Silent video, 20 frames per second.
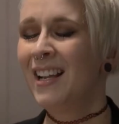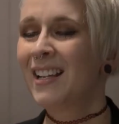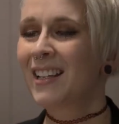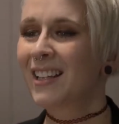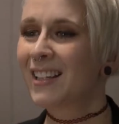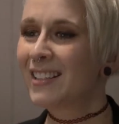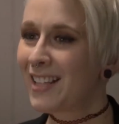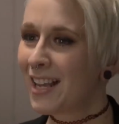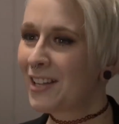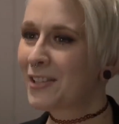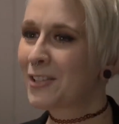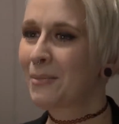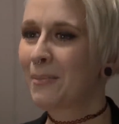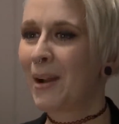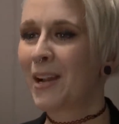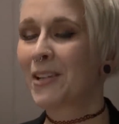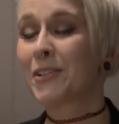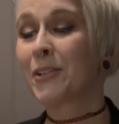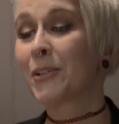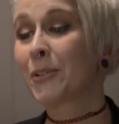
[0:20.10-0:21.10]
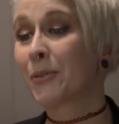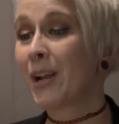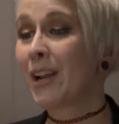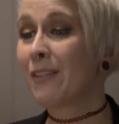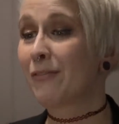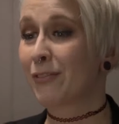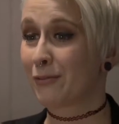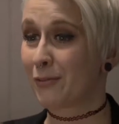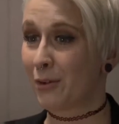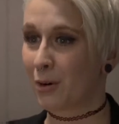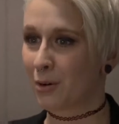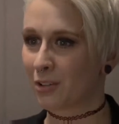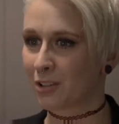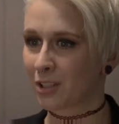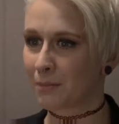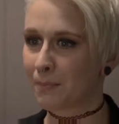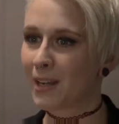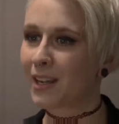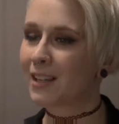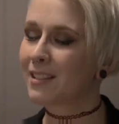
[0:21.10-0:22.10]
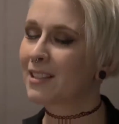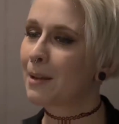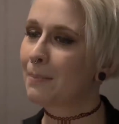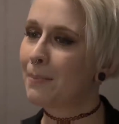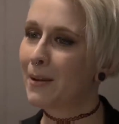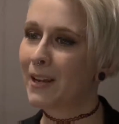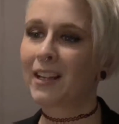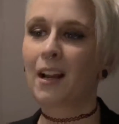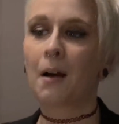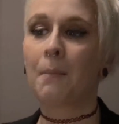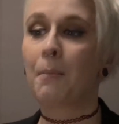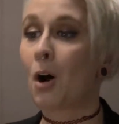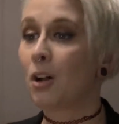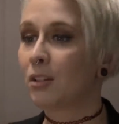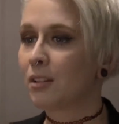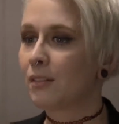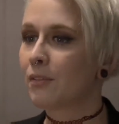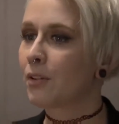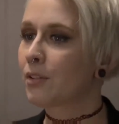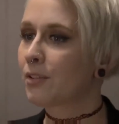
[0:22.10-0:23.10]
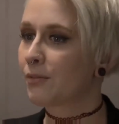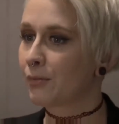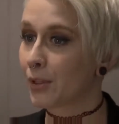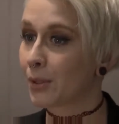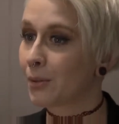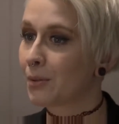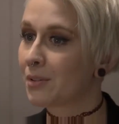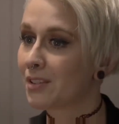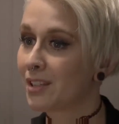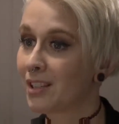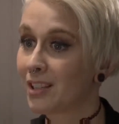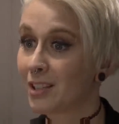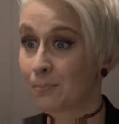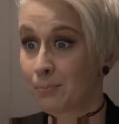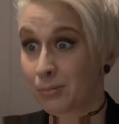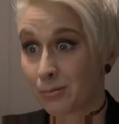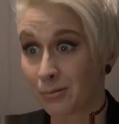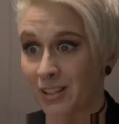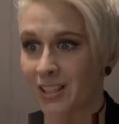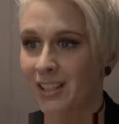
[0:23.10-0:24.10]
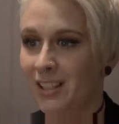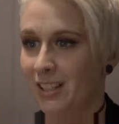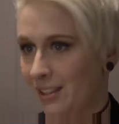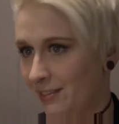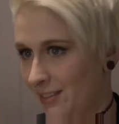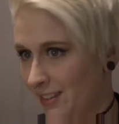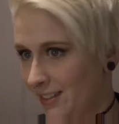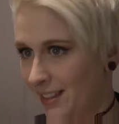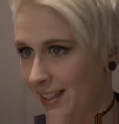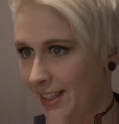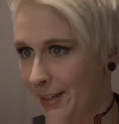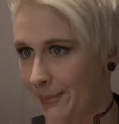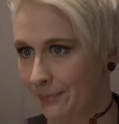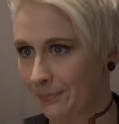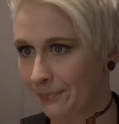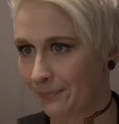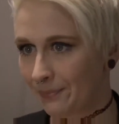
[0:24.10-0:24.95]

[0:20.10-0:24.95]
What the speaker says: Condenser mics are great for vocals because they pick up all of those frequencies pretty evenly.